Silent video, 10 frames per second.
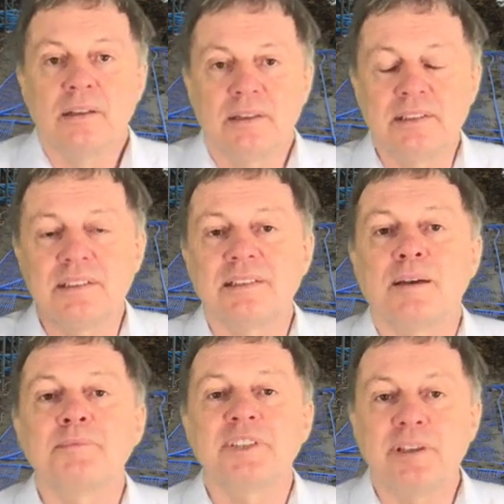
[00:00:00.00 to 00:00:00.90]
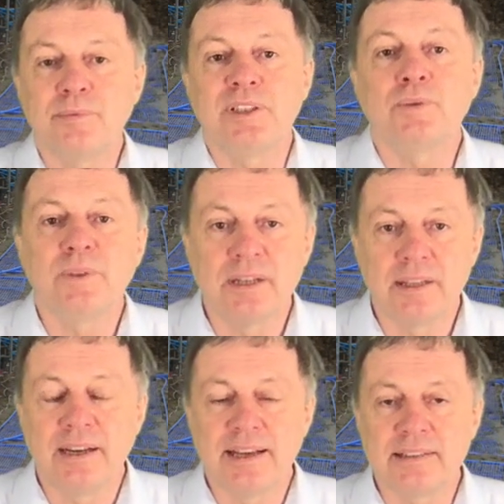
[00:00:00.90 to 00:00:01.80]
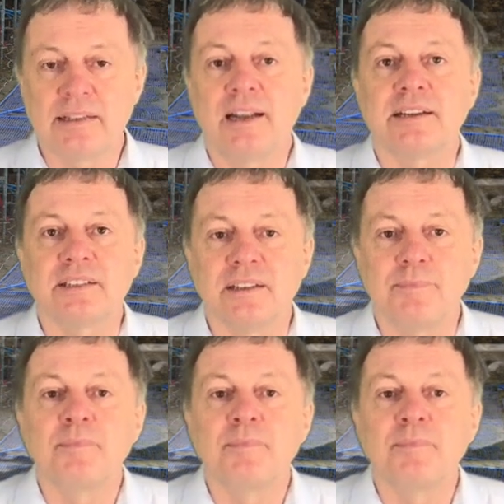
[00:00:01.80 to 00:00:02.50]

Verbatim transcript: This is something we do in the next lecture.